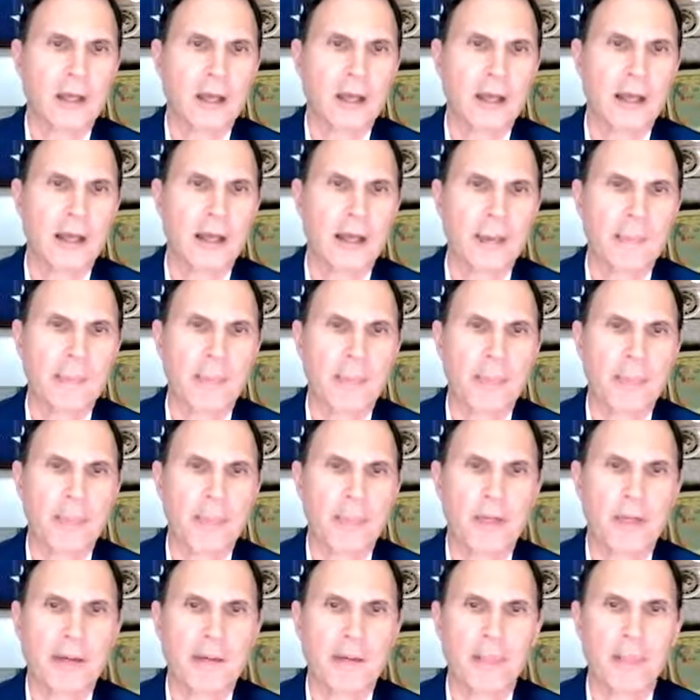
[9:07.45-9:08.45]
Um,
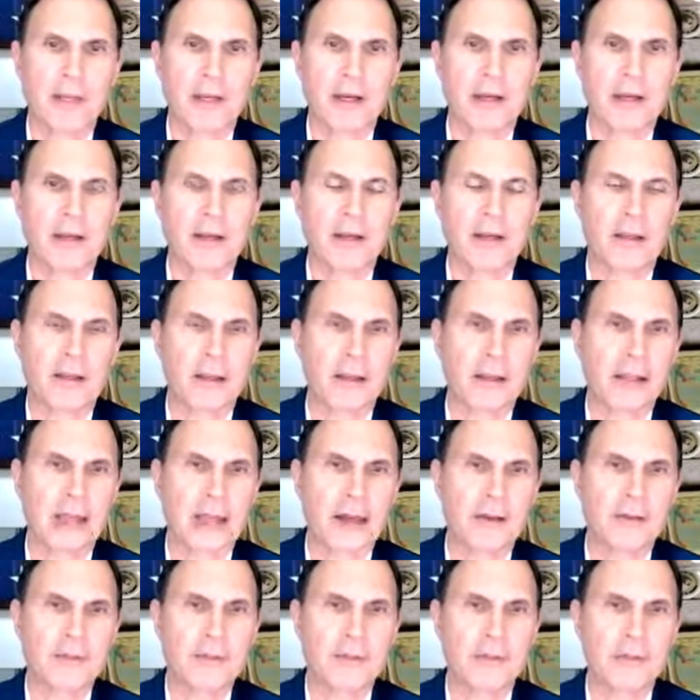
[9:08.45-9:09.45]
but it
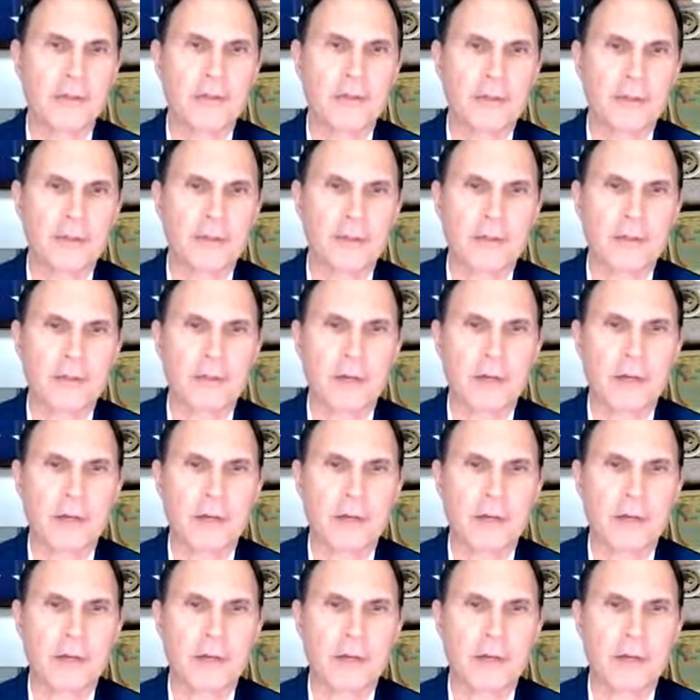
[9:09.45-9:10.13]
allows you to